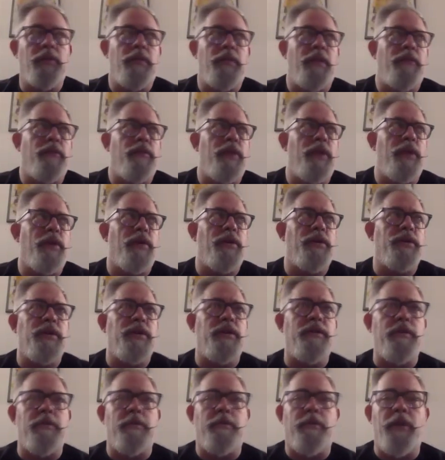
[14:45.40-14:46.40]
Everyone out here is
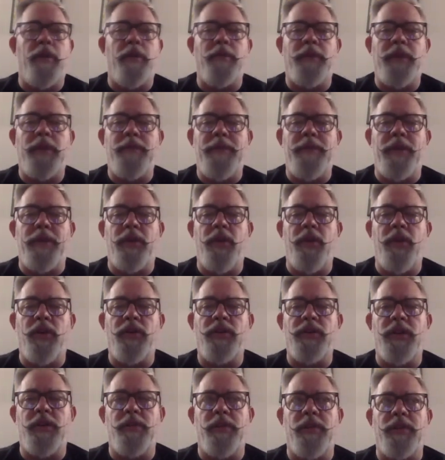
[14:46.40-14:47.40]
having a problem keeping
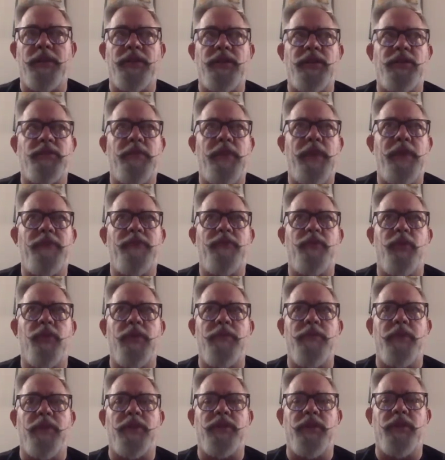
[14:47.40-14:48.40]
cooks. And I'm like, just pay them
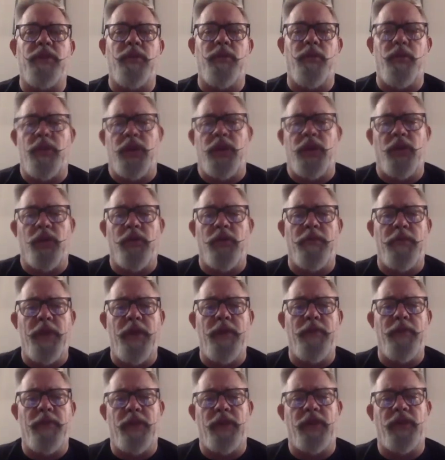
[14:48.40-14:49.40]
$20 an hour. We can only
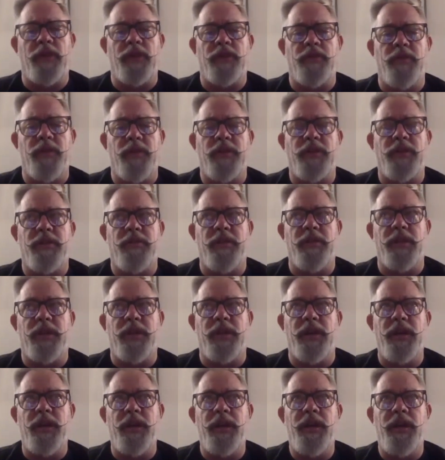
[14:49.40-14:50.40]
pay them like this much. And I'm
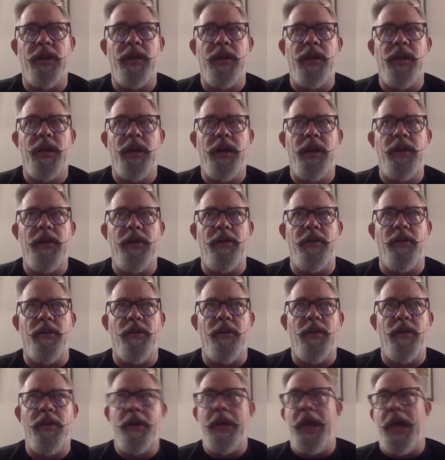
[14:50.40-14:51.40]
like, I know.
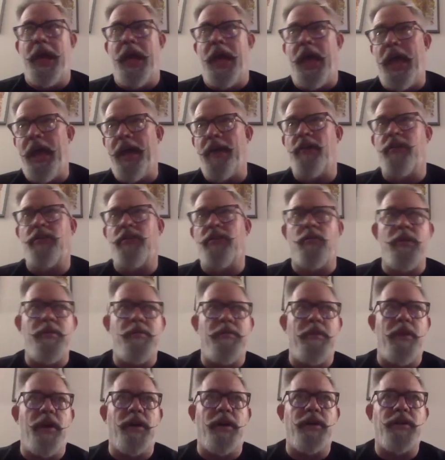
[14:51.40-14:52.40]
Add
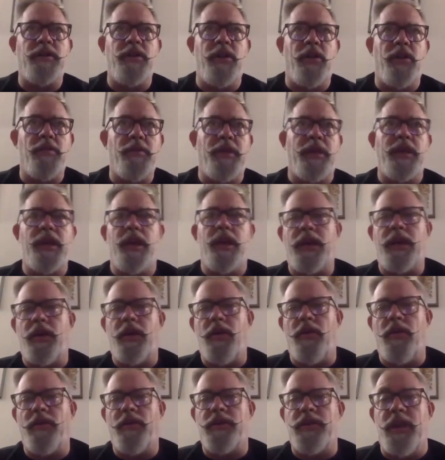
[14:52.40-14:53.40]
$3, tell them they can't
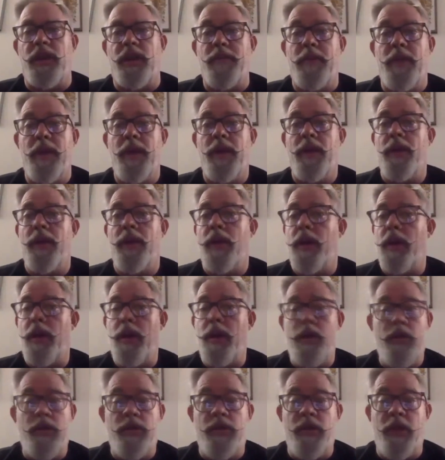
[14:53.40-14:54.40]
get overtime.
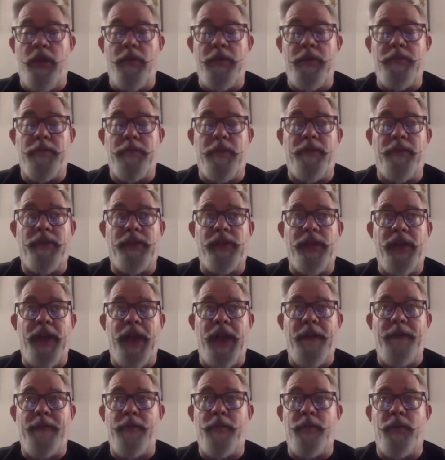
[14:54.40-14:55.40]
They'll be perfectly
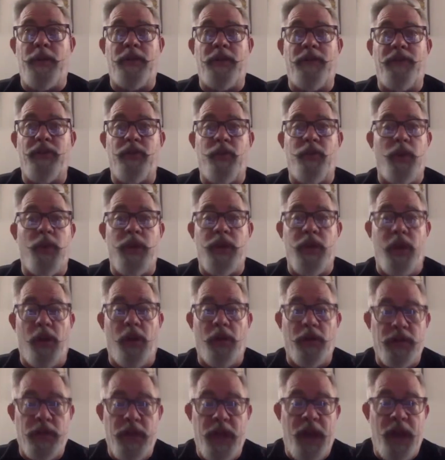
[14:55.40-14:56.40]
happy working for
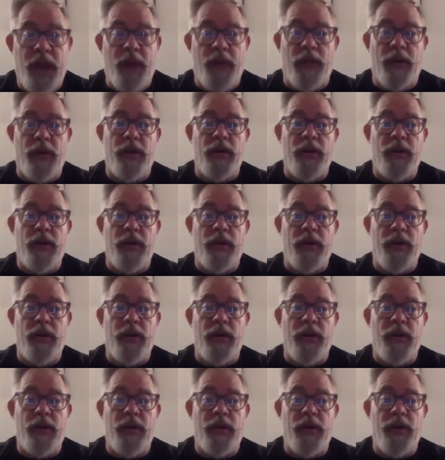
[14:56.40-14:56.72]
$20 an hour.